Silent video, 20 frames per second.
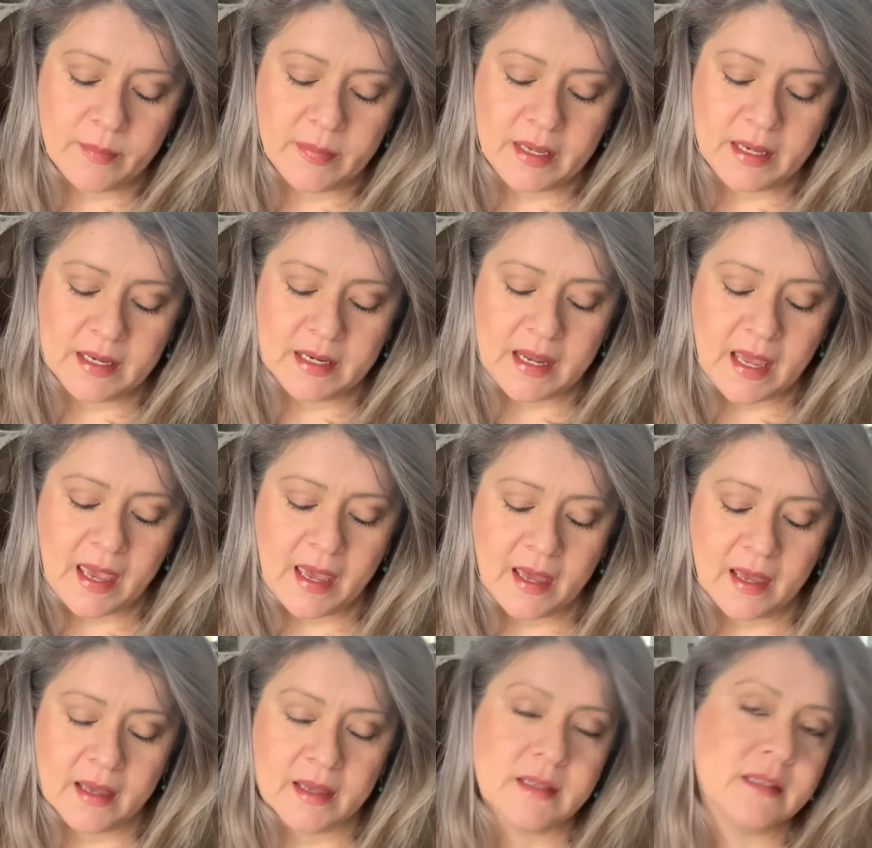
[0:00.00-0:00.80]
It
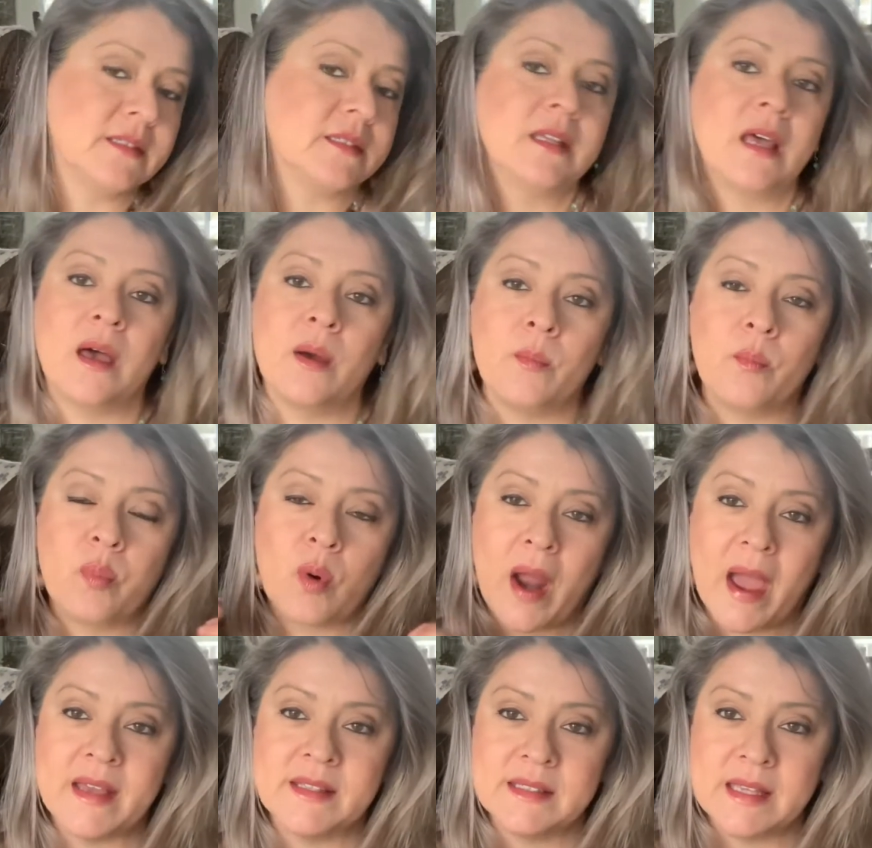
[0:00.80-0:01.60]
has
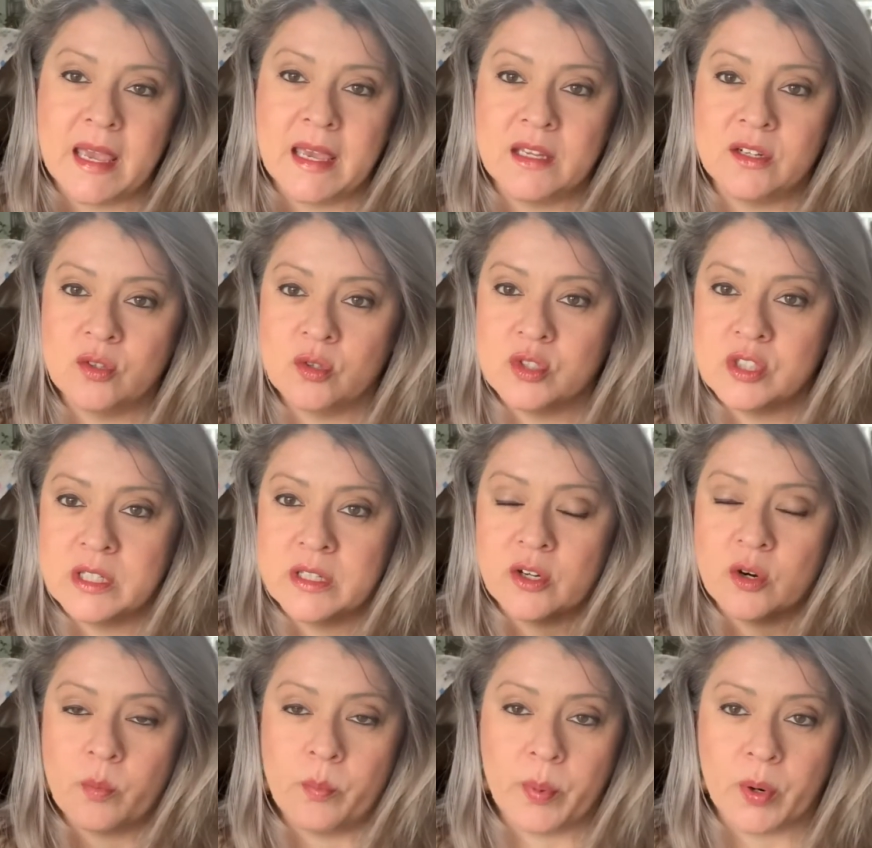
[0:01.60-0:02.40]
brass handles and
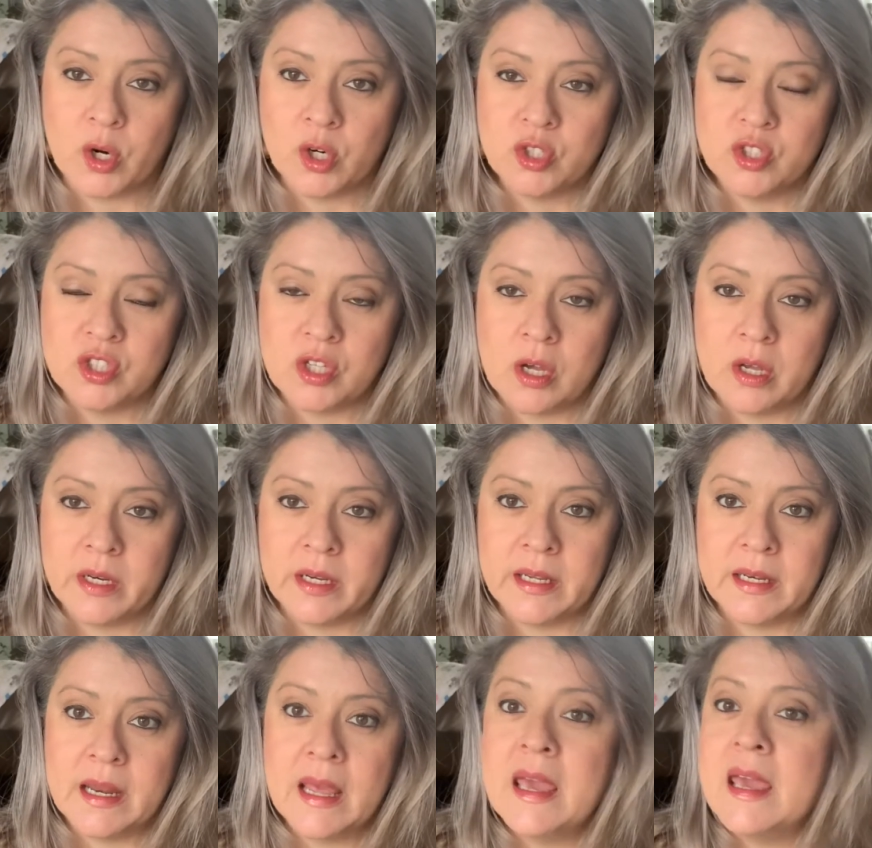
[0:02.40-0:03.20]
little birds on
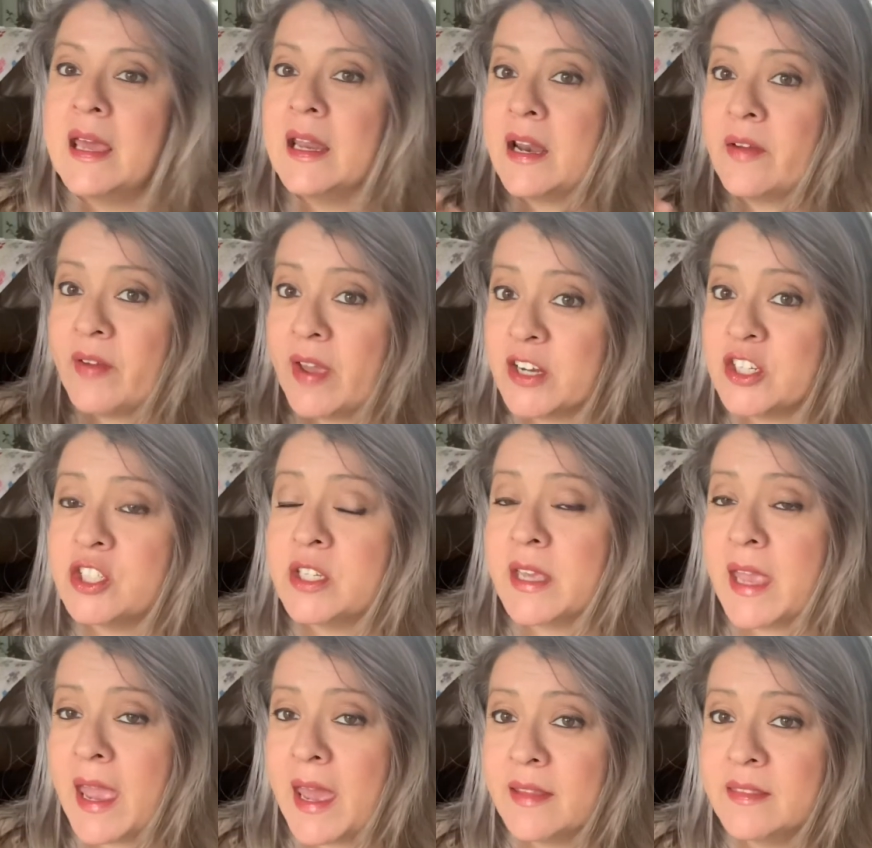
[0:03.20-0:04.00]
it. And I've
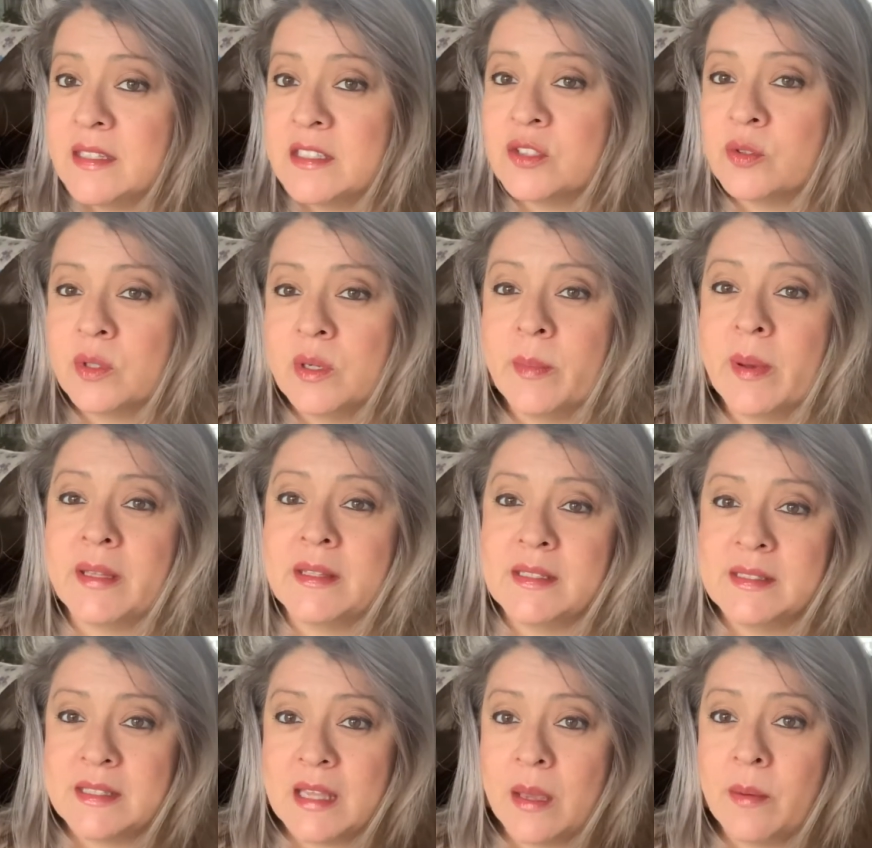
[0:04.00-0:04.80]
actually had this one about
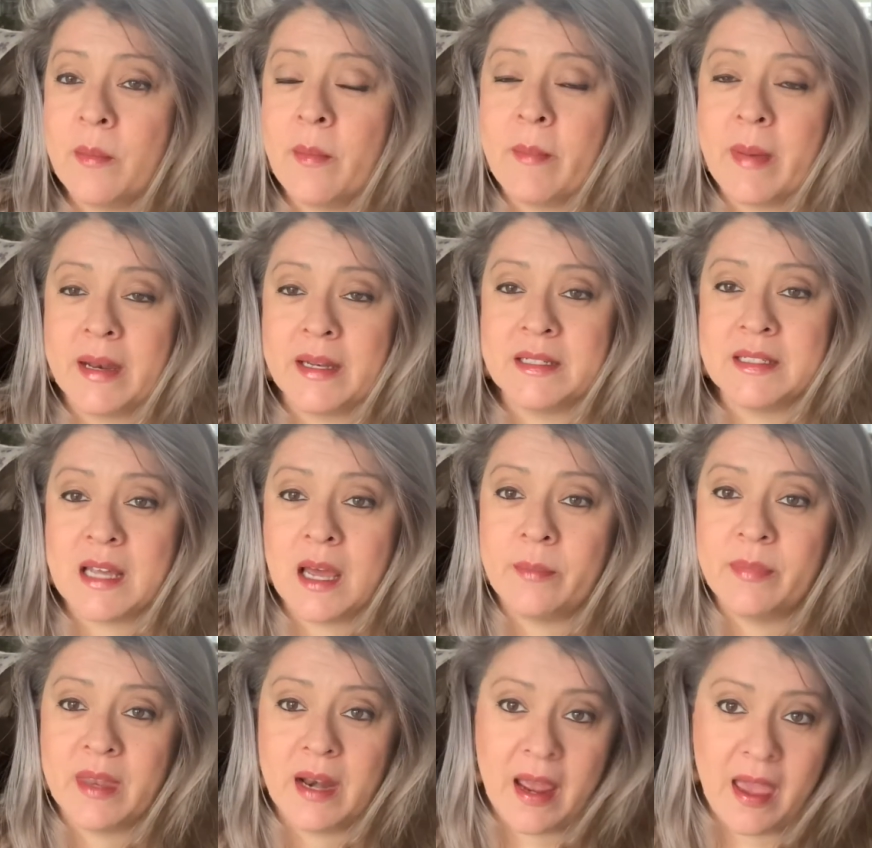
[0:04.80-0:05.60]
the same amount of
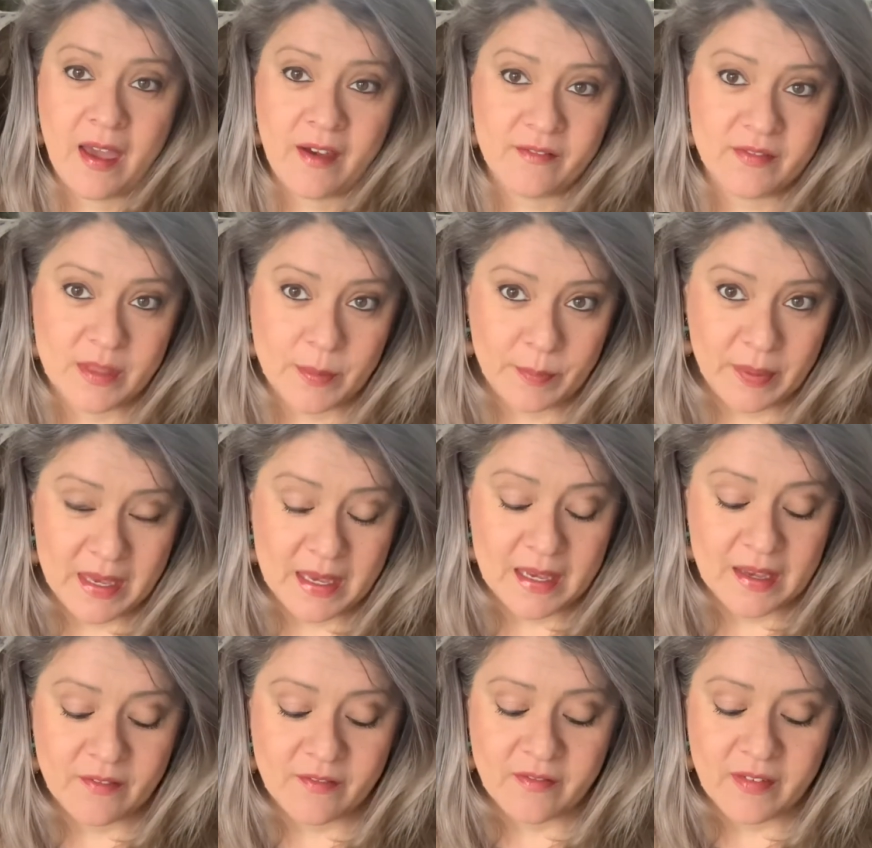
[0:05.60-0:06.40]
time that I have the
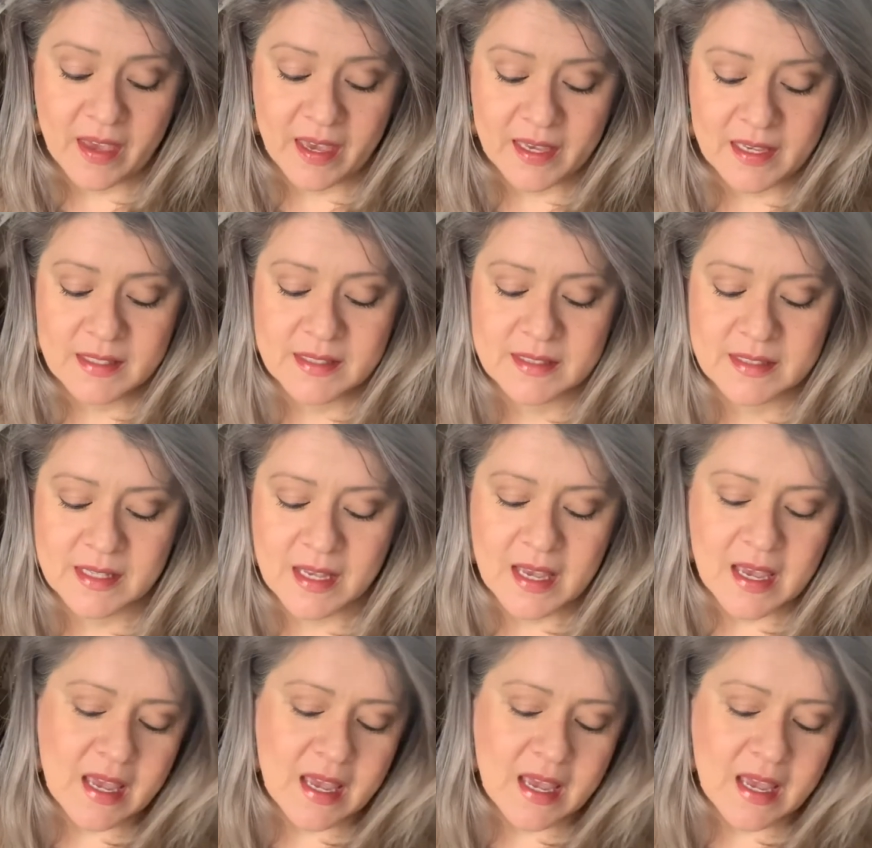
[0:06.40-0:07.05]
pink vase.